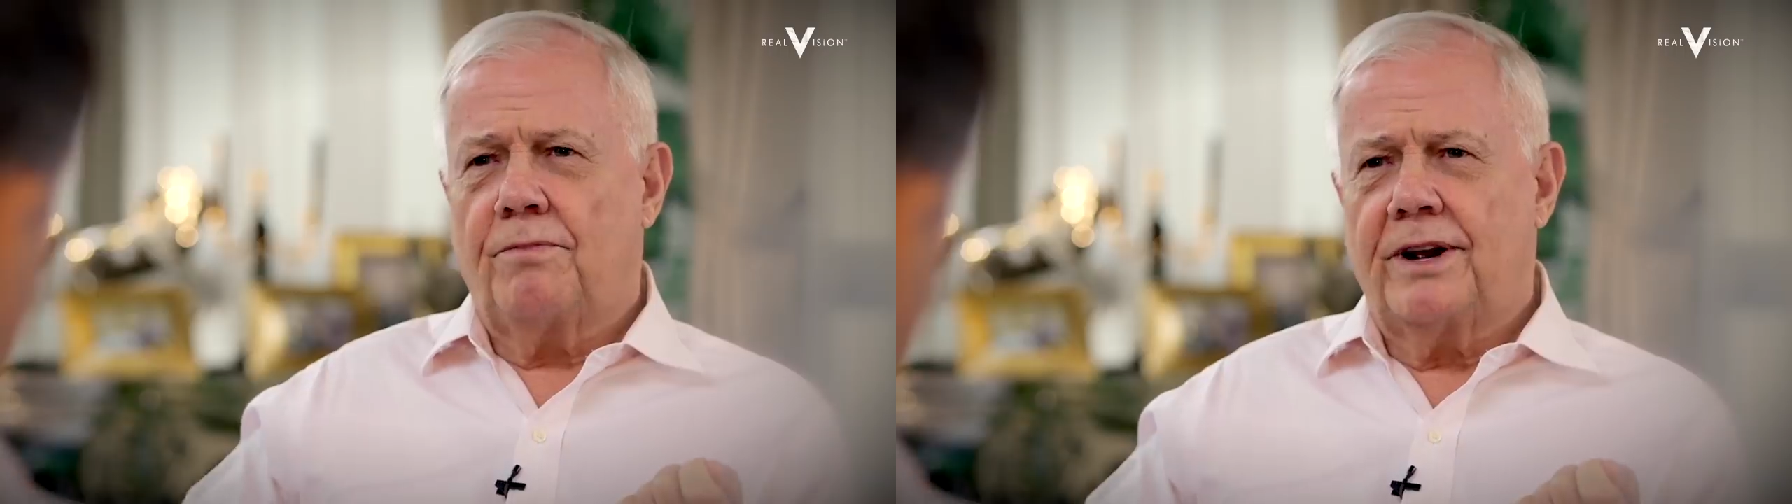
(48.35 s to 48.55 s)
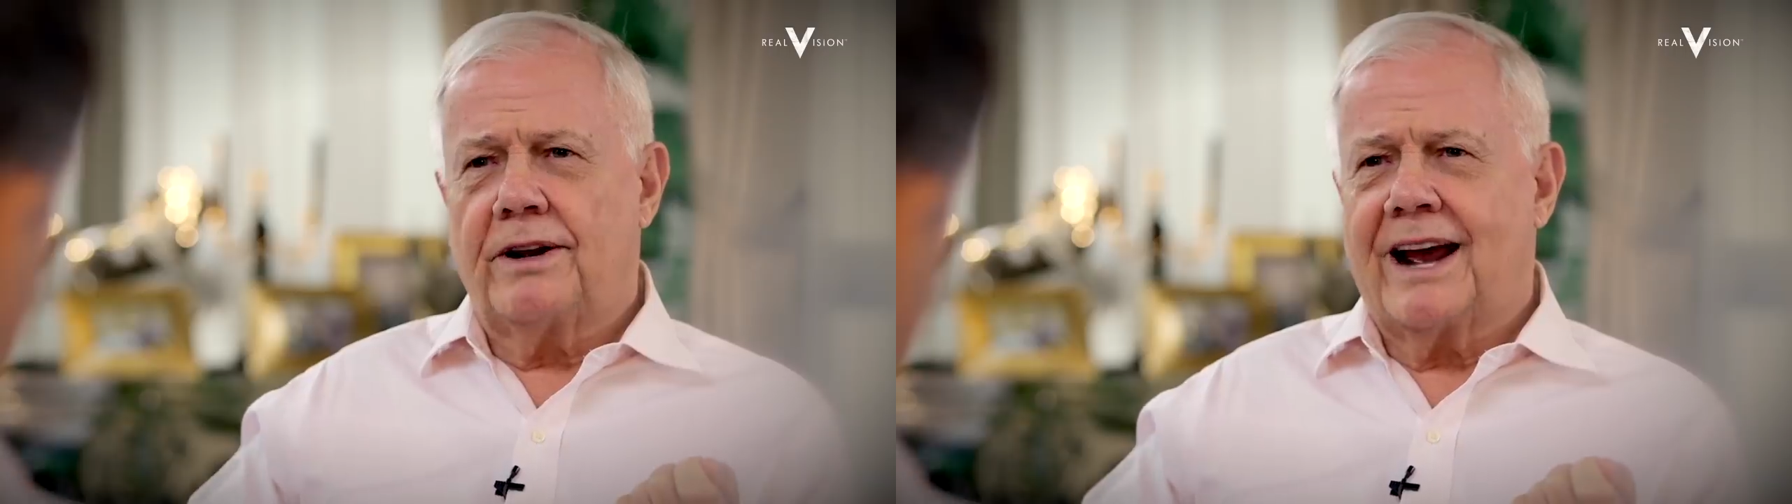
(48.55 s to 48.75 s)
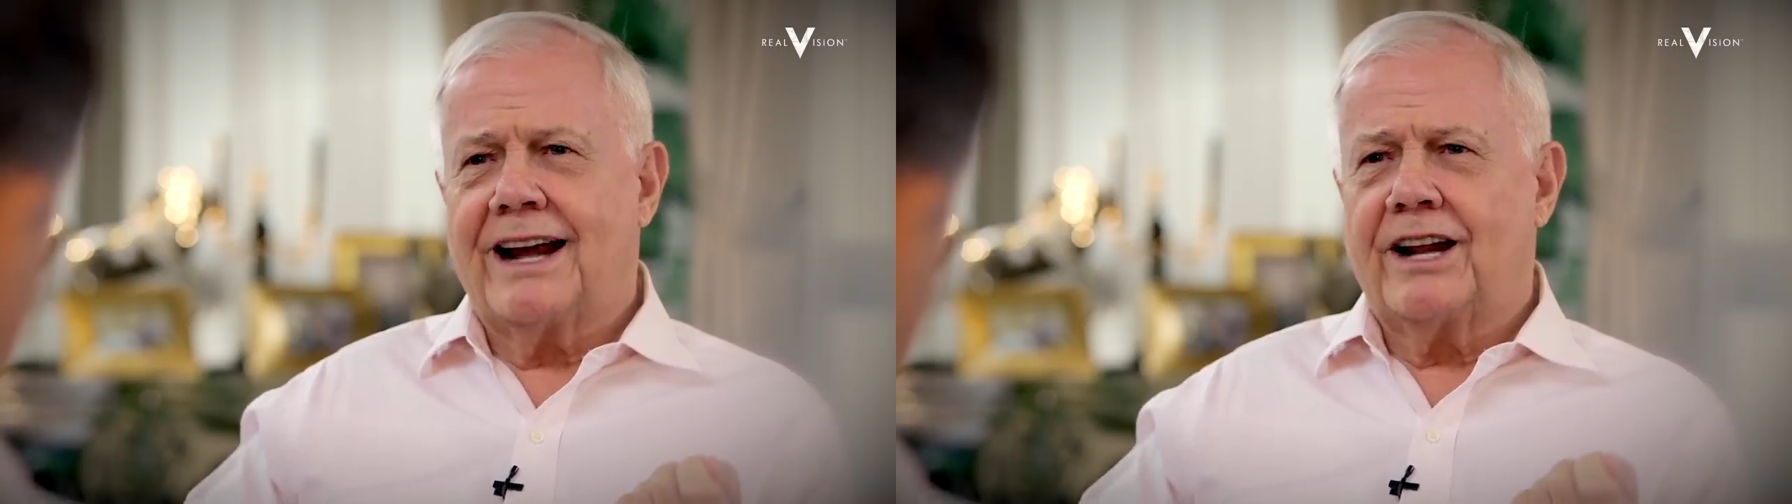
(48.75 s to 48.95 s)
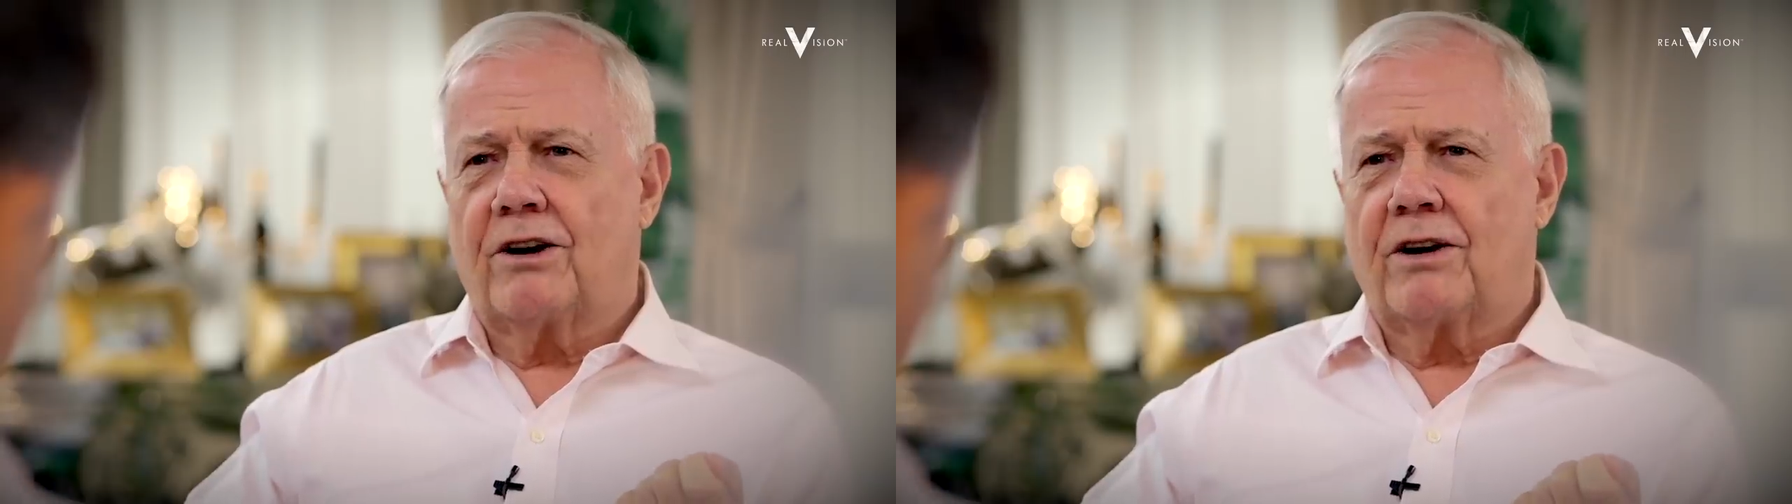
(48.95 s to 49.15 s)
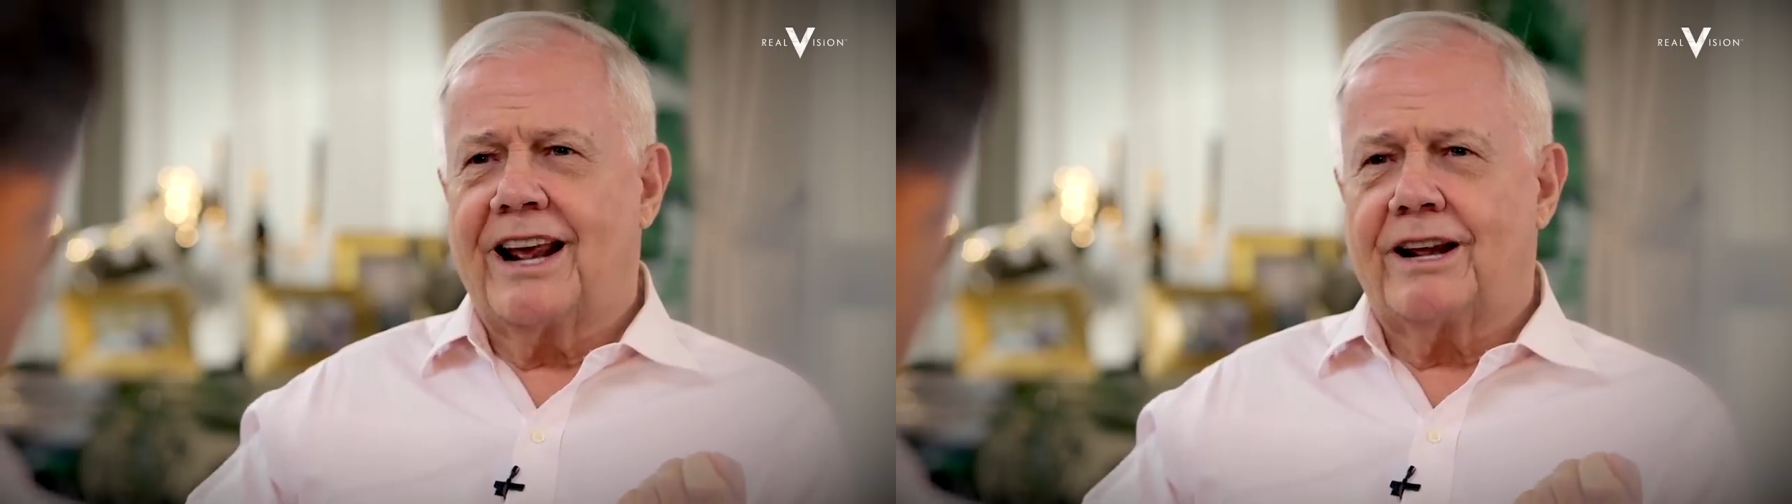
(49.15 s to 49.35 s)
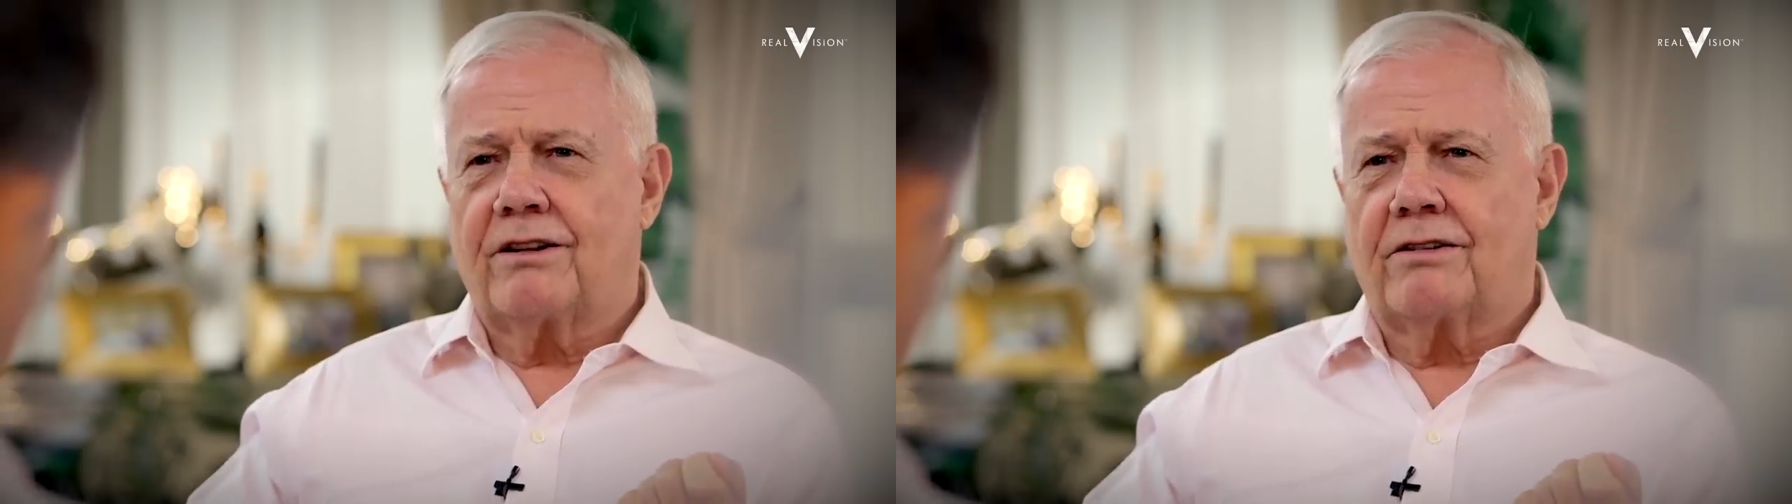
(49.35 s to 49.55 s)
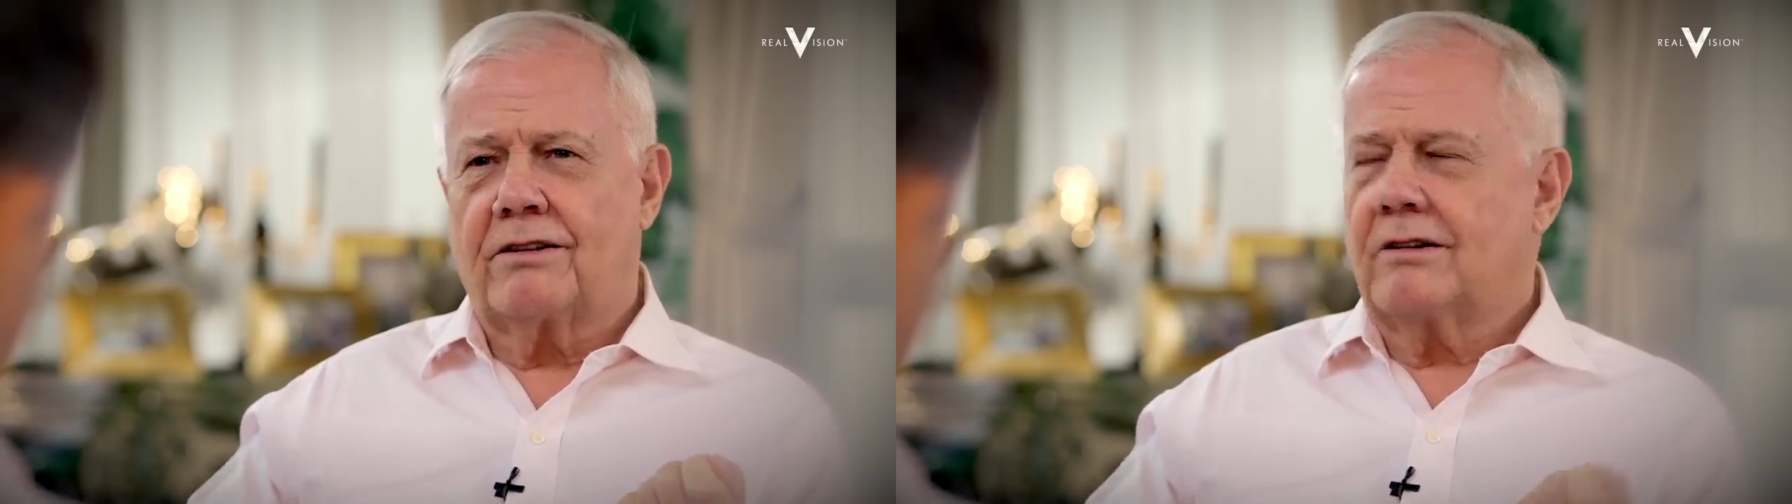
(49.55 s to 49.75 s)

bid 90 and an eighth.